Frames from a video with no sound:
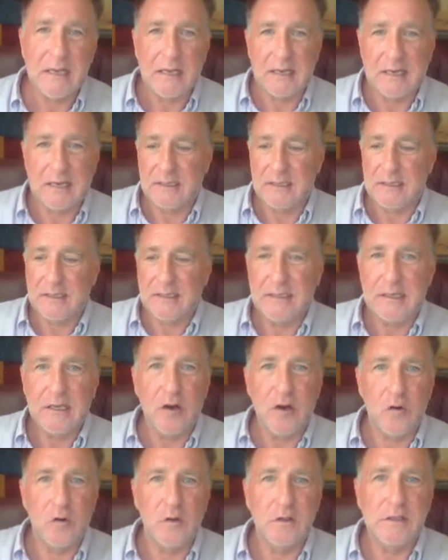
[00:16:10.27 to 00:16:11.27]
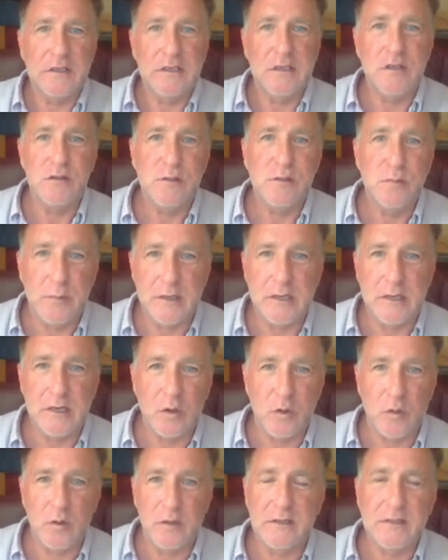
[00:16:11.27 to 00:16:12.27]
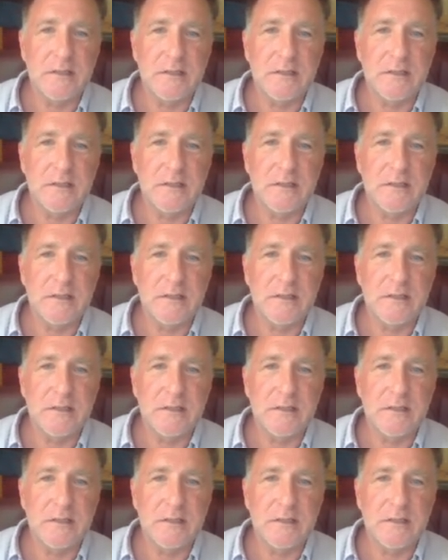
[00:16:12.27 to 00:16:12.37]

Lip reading: and he only used Bitcoin.